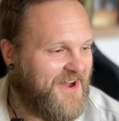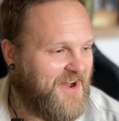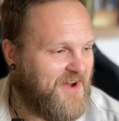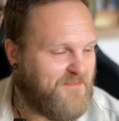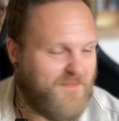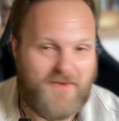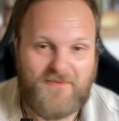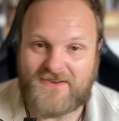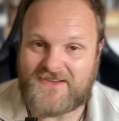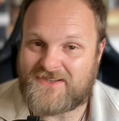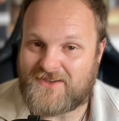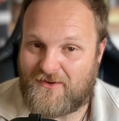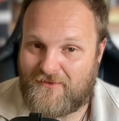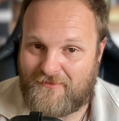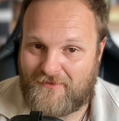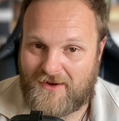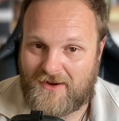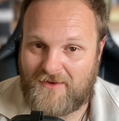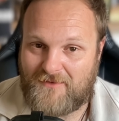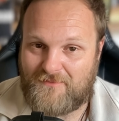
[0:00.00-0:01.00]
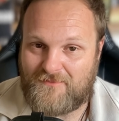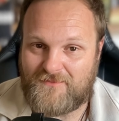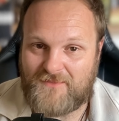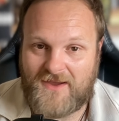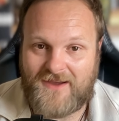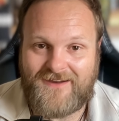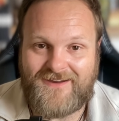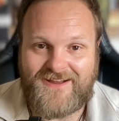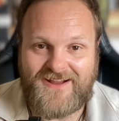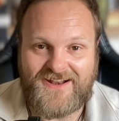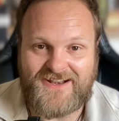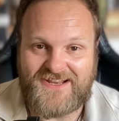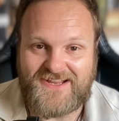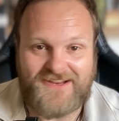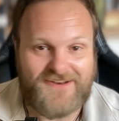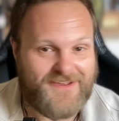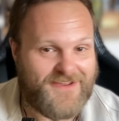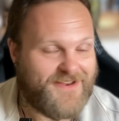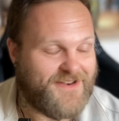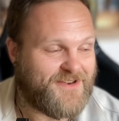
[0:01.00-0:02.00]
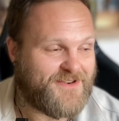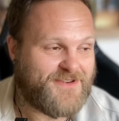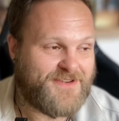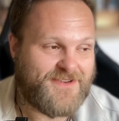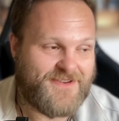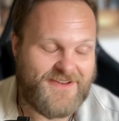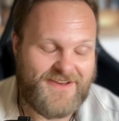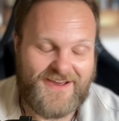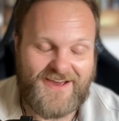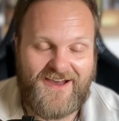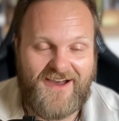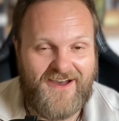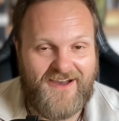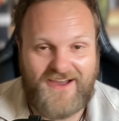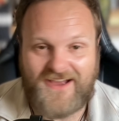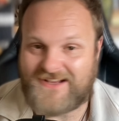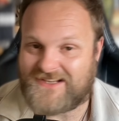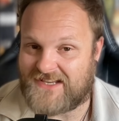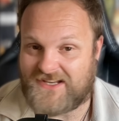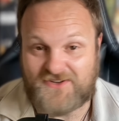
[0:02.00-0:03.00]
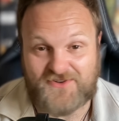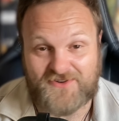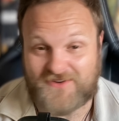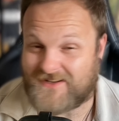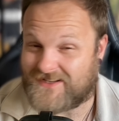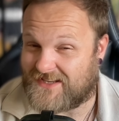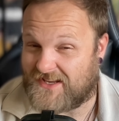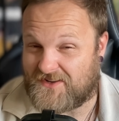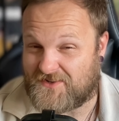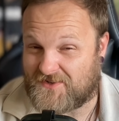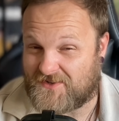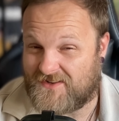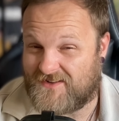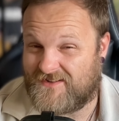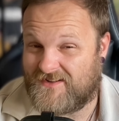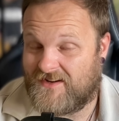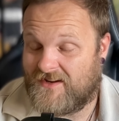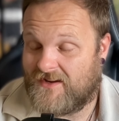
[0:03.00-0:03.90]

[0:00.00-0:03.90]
maybe software I needed, etc, etc.